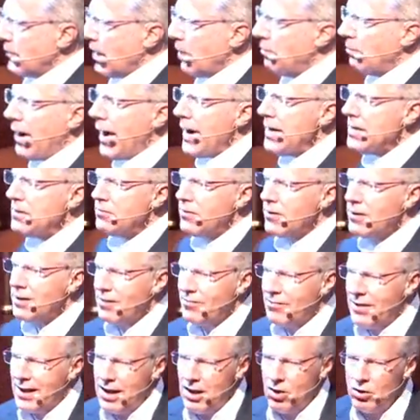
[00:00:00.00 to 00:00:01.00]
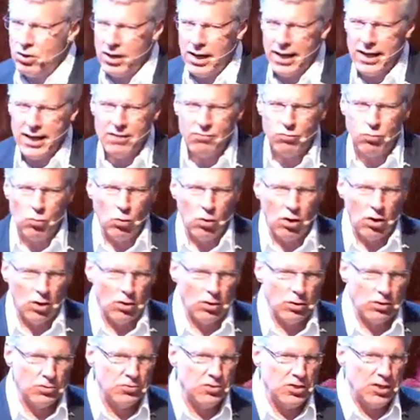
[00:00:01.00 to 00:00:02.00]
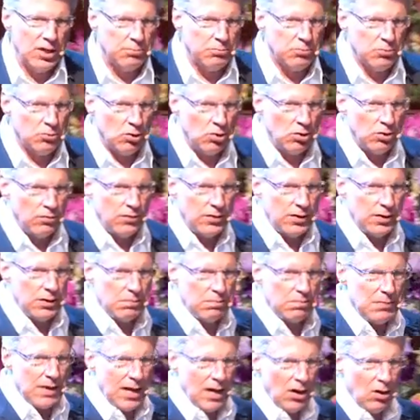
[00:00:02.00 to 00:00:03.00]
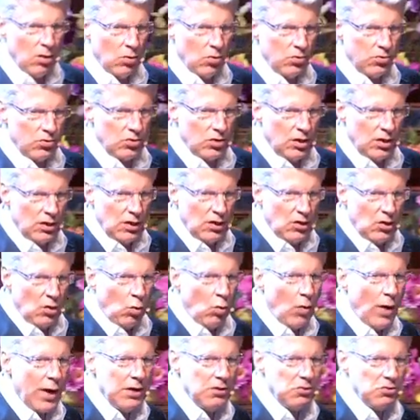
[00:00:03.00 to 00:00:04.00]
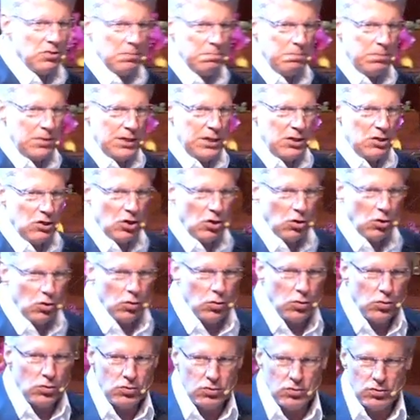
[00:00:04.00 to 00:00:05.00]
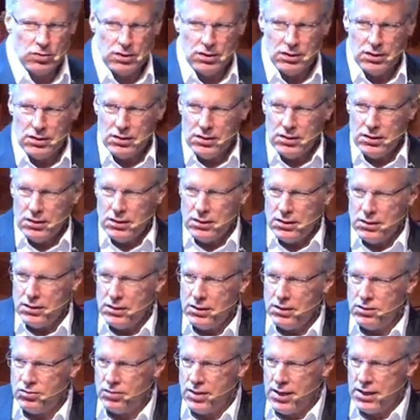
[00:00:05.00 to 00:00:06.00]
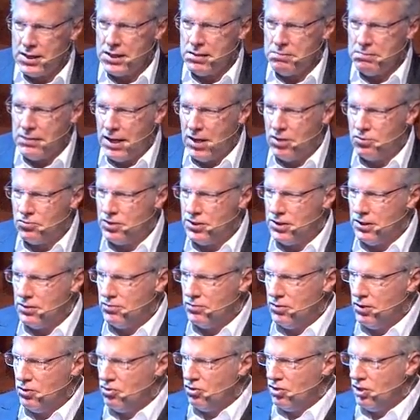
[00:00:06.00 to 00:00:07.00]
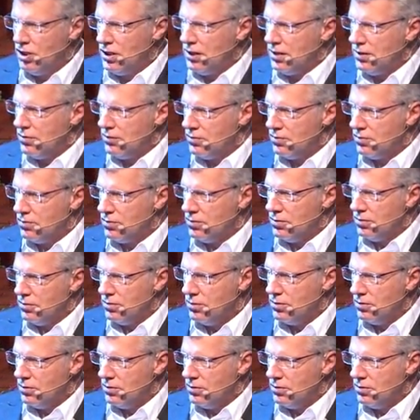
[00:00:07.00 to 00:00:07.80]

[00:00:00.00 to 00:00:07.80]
Mindful of how life works, the observant mouse quite simply knows the second mouse gets the cheese.